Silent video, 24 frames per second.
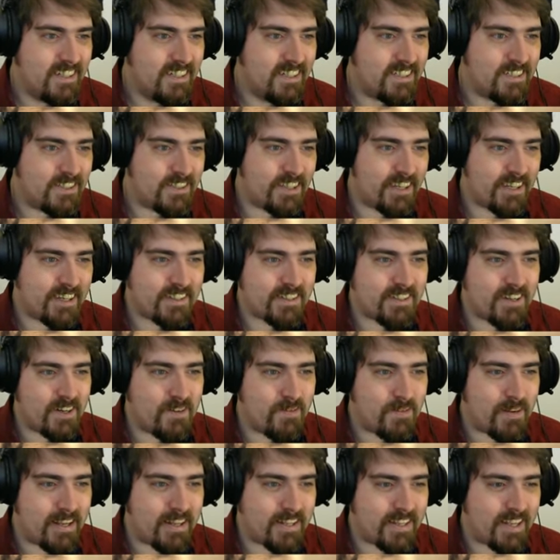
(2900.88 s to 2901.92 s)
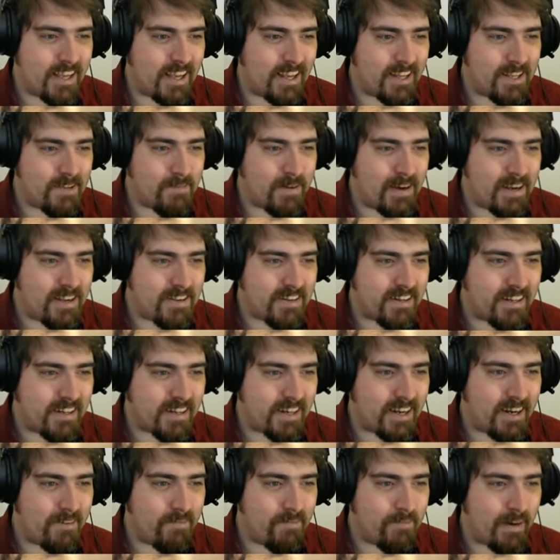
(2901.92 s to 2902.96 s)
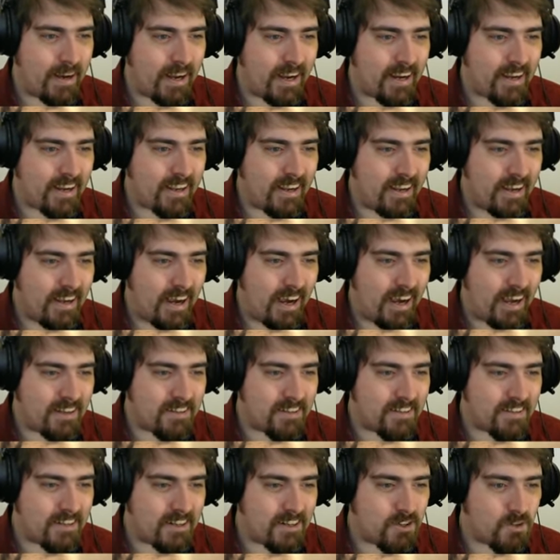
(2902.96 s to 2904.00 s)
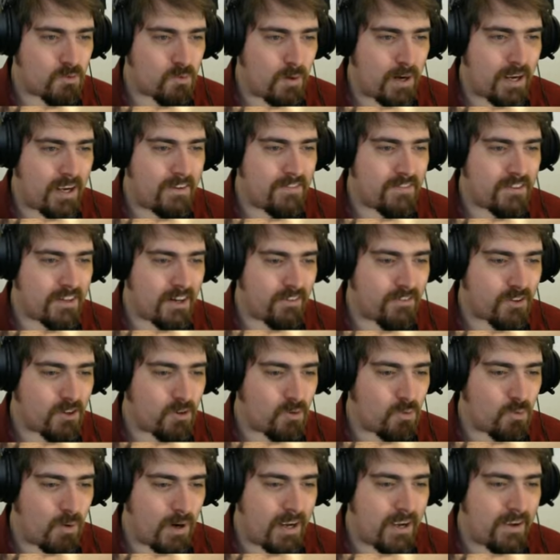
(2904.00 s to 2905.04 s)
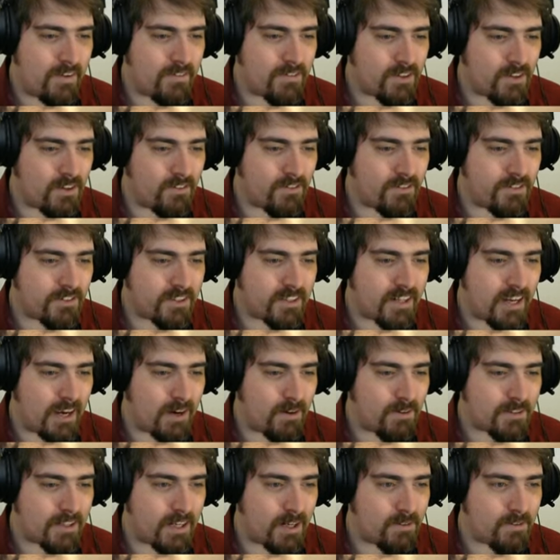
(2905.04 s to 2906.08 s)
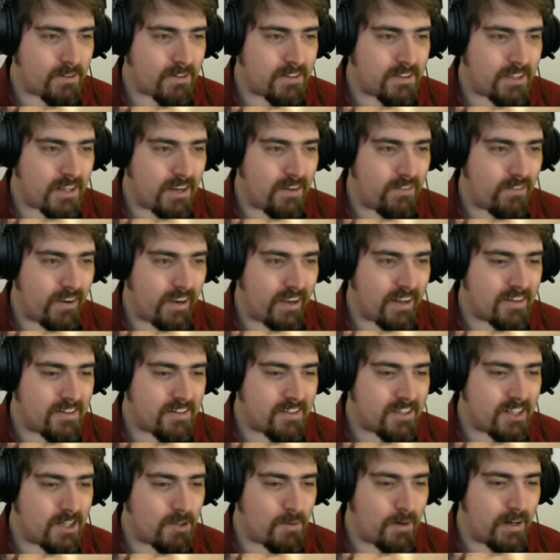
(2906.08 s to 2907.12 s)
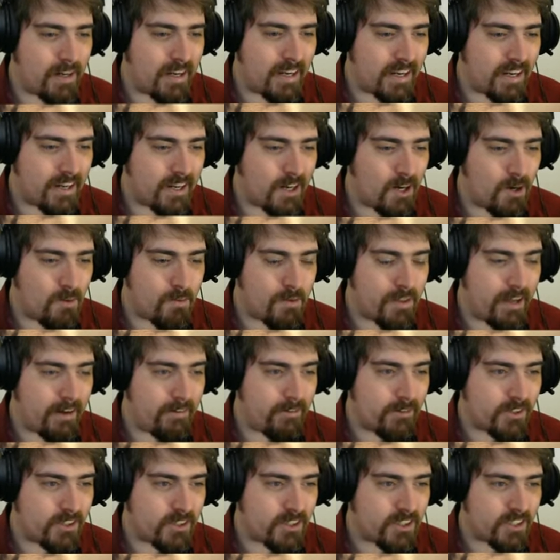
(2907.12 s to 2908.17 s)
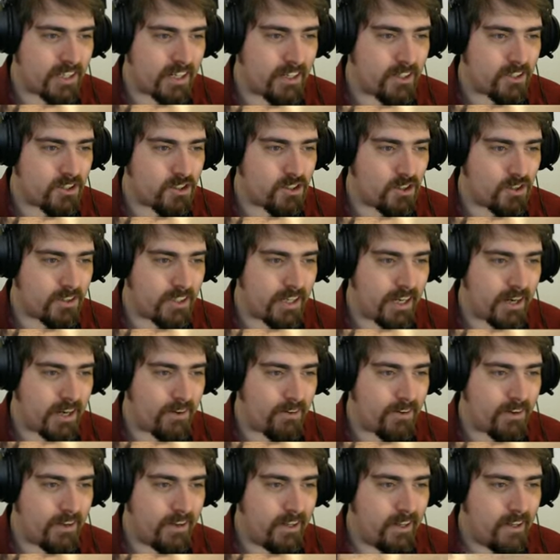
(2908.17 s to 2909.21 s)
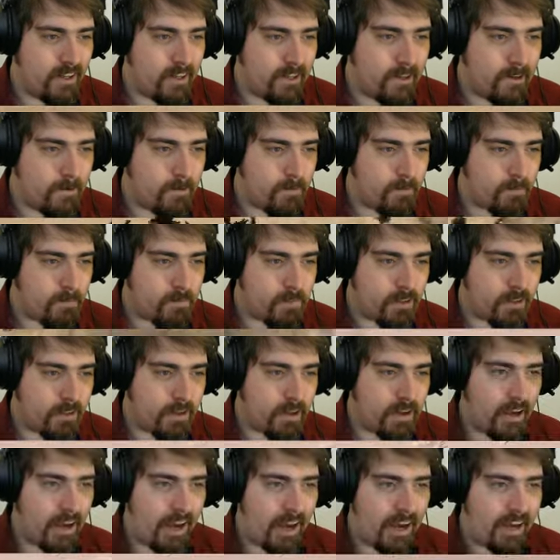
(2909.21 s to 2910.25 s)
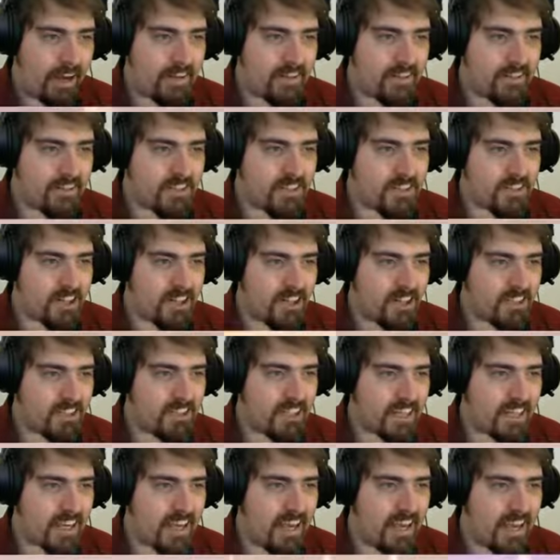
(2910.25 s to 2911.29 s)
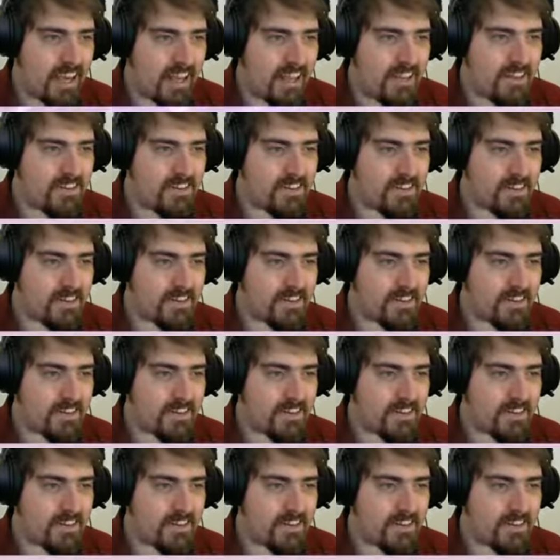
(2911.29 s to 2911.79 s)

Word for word: Do you think it's going to be a telemaser comeback as he sends waves after waves of scouts out to see if he can see where he can go? But they're all just getting shot down. And he's charging his